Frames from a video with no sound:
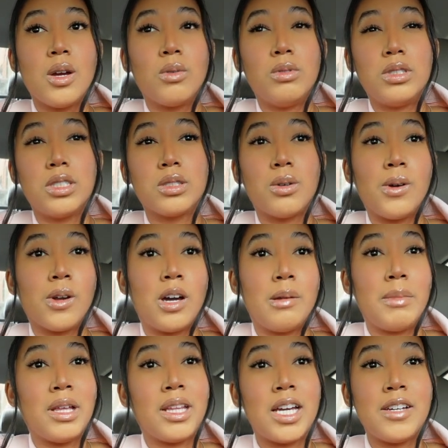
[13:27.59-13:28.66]
were just going on in
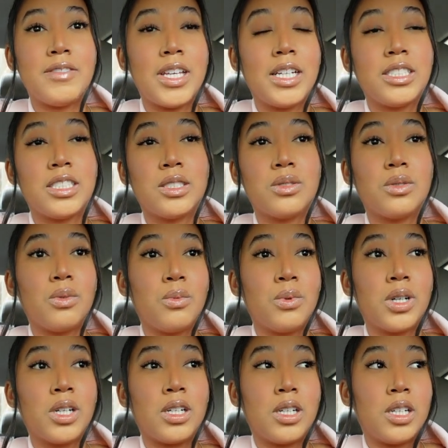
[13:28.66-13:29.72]
my life that just
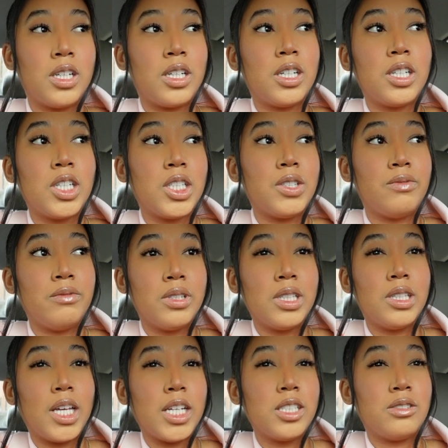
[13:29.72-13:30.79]
were
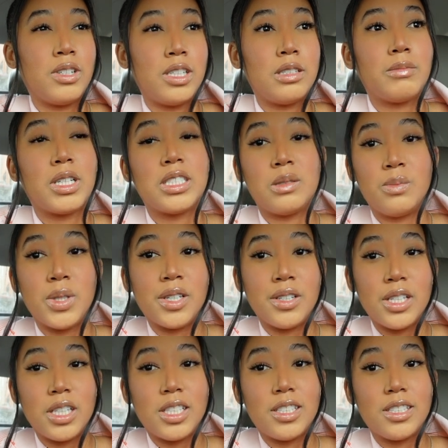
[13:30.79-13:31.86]
really like draining my
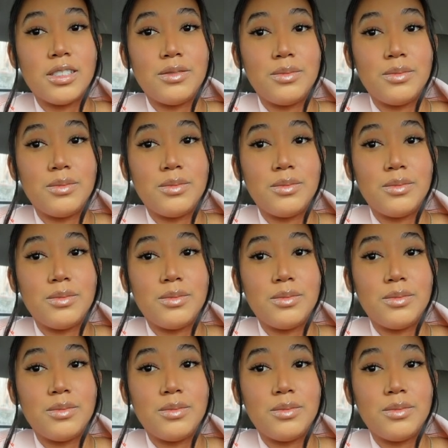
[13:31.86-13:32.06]
spirit.